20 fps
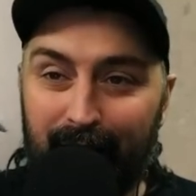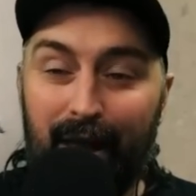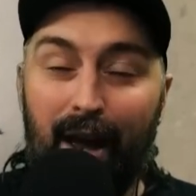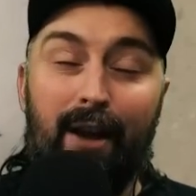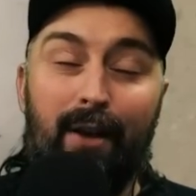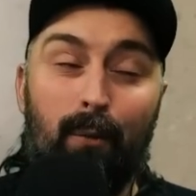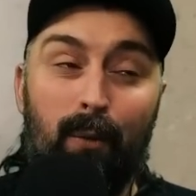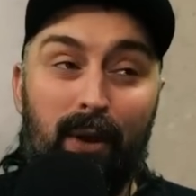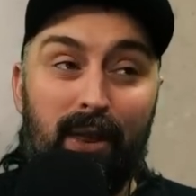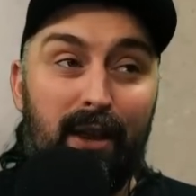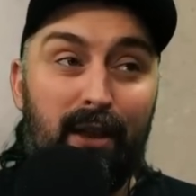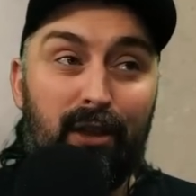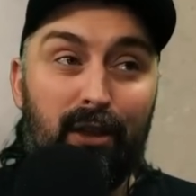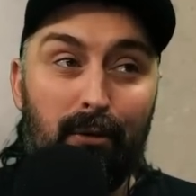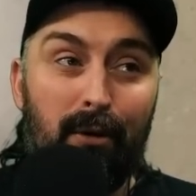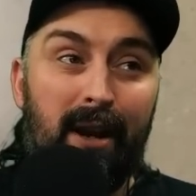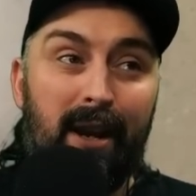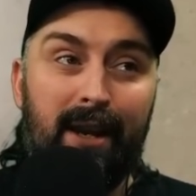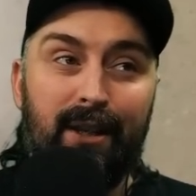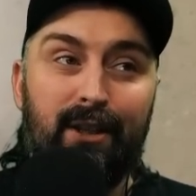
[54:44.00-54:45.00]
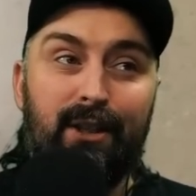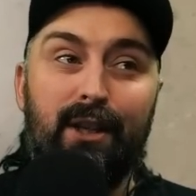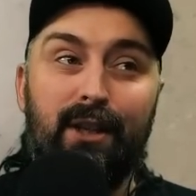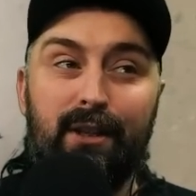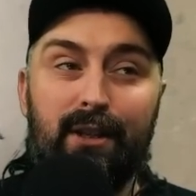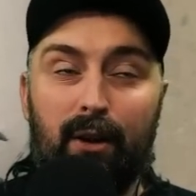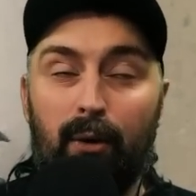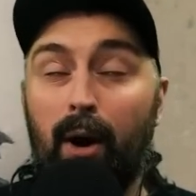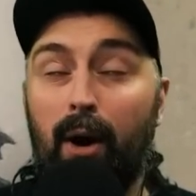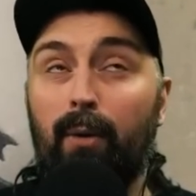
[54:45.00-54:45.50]
within 3 inches,
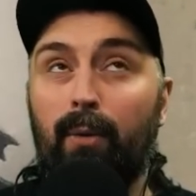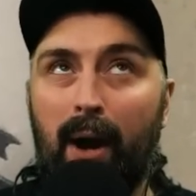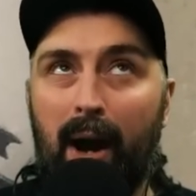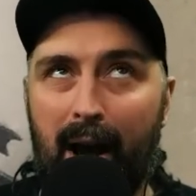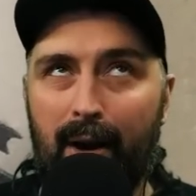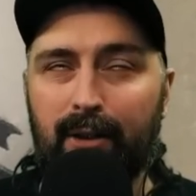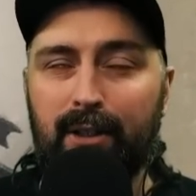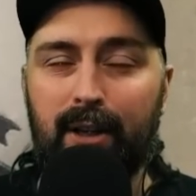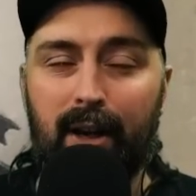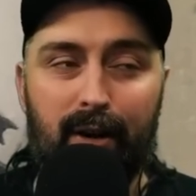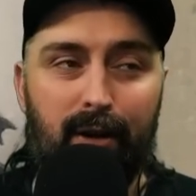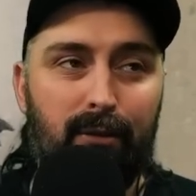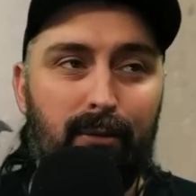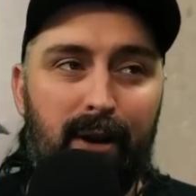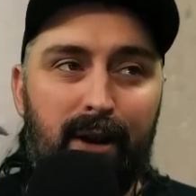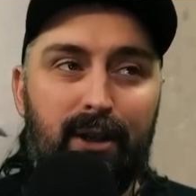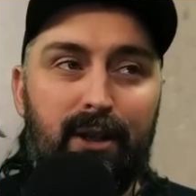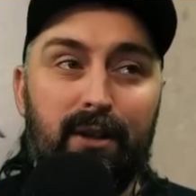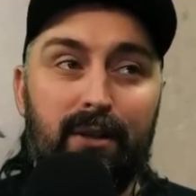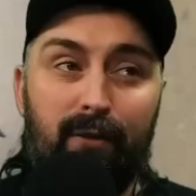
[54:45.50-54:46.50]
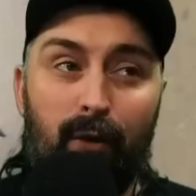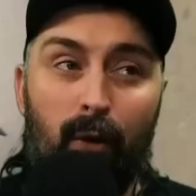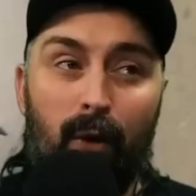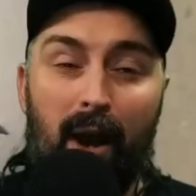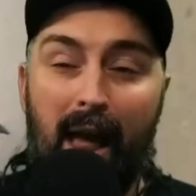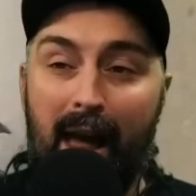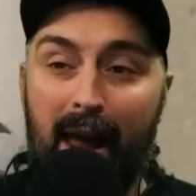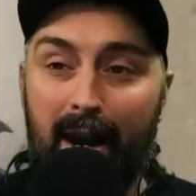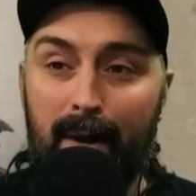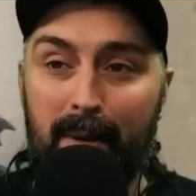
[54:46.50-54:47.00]
well, outside of 3 inches of all
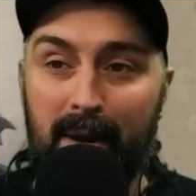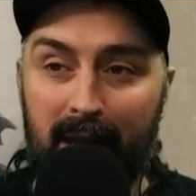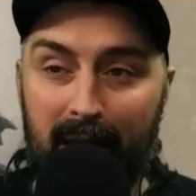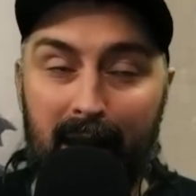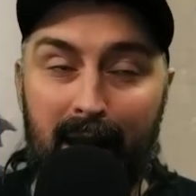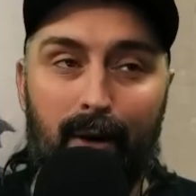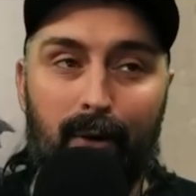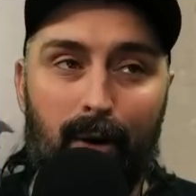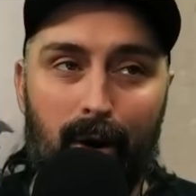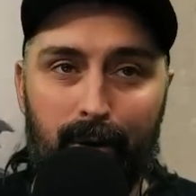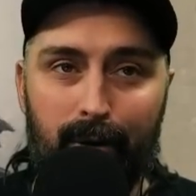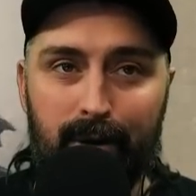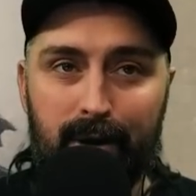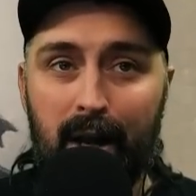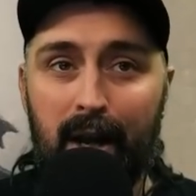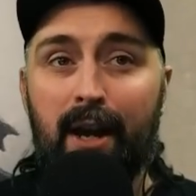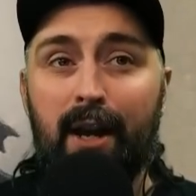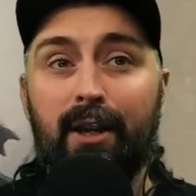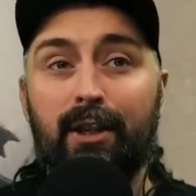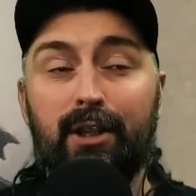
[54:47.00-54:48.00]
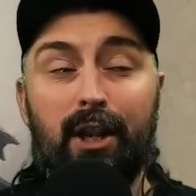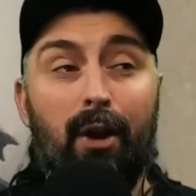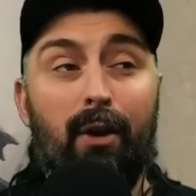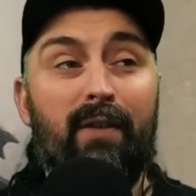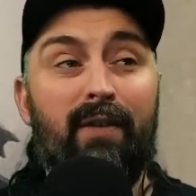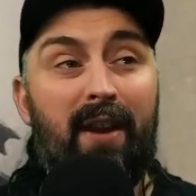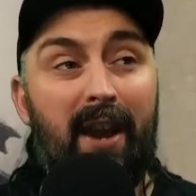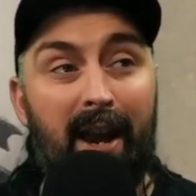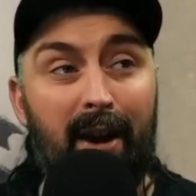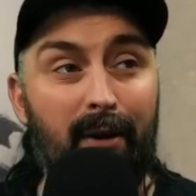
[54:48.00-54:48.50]
enemy heroes. So if a
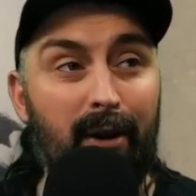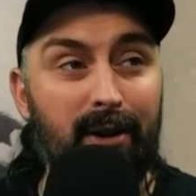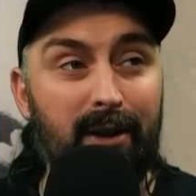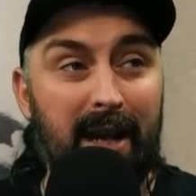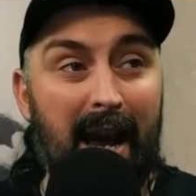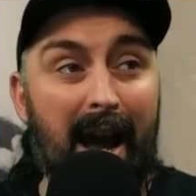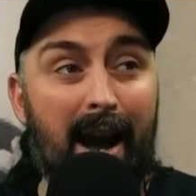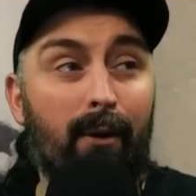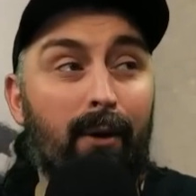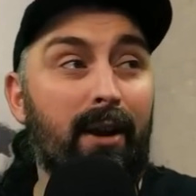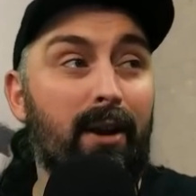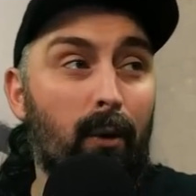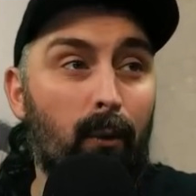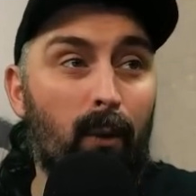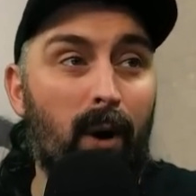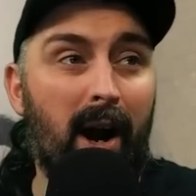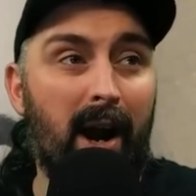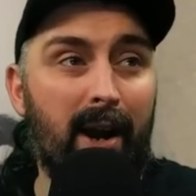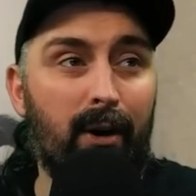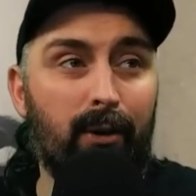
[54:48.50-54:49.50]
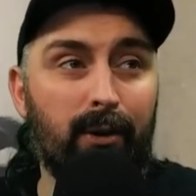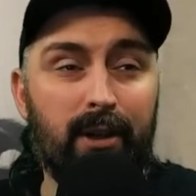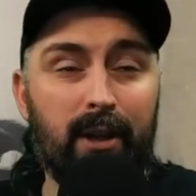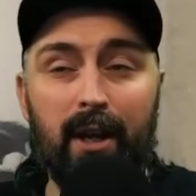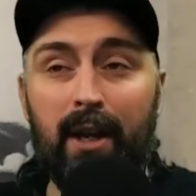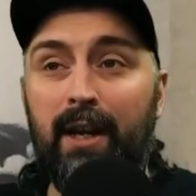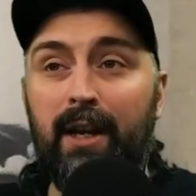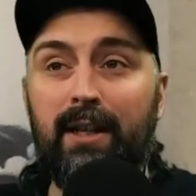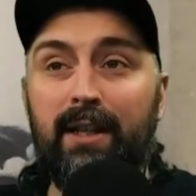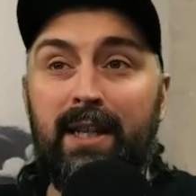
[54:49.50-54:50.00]
hero's out in a wild,
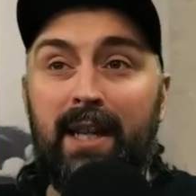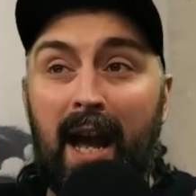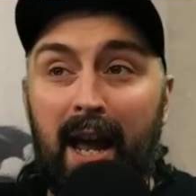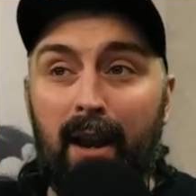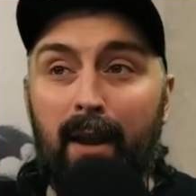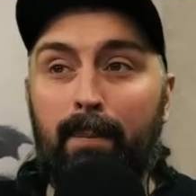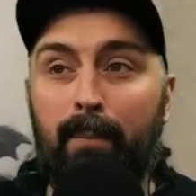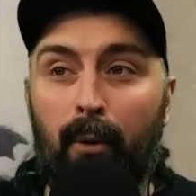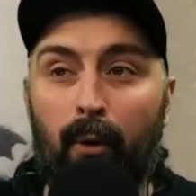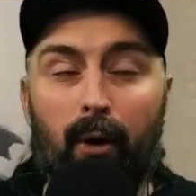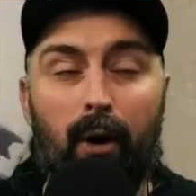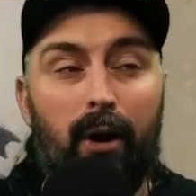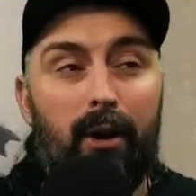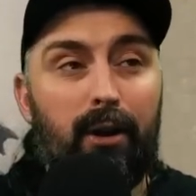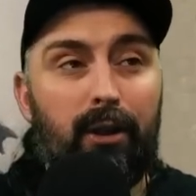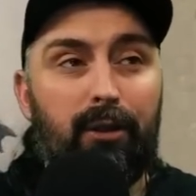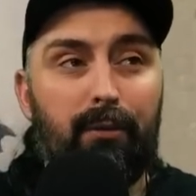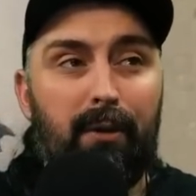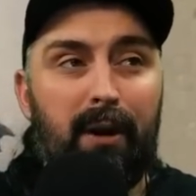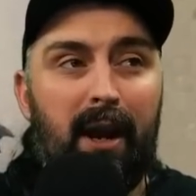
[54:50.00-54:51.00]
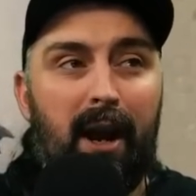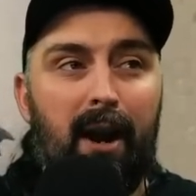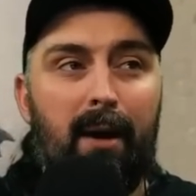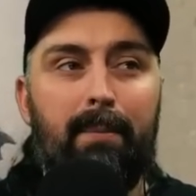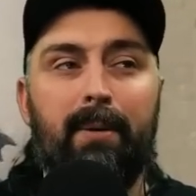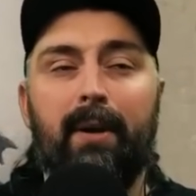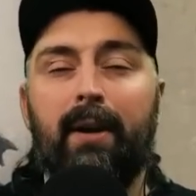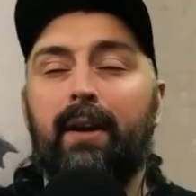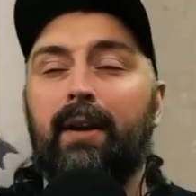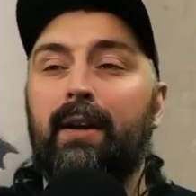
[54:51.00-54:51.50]
teleport on a 3-up,
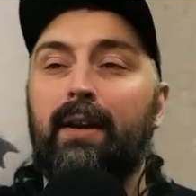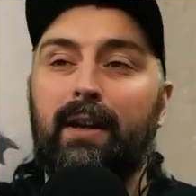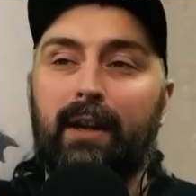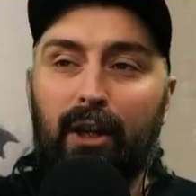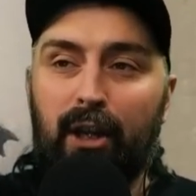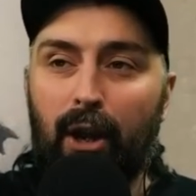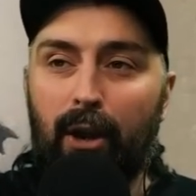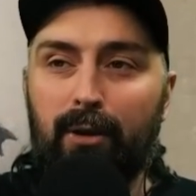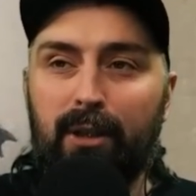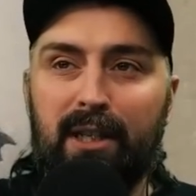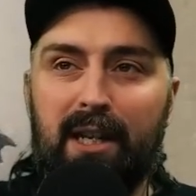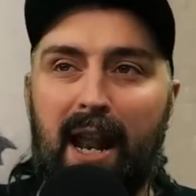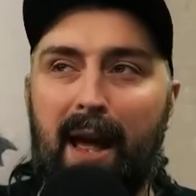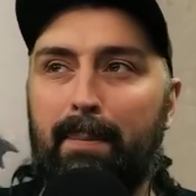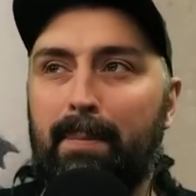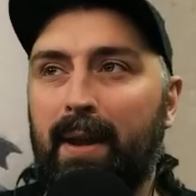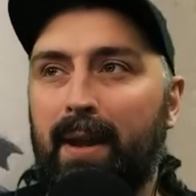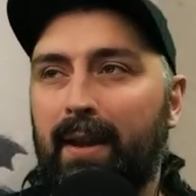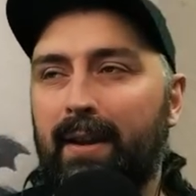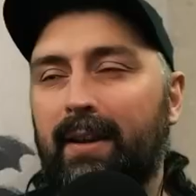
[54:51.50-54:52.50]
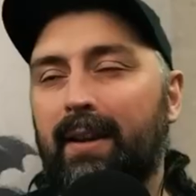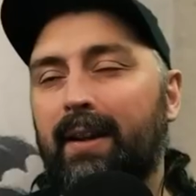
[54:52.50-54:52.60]
go slap it.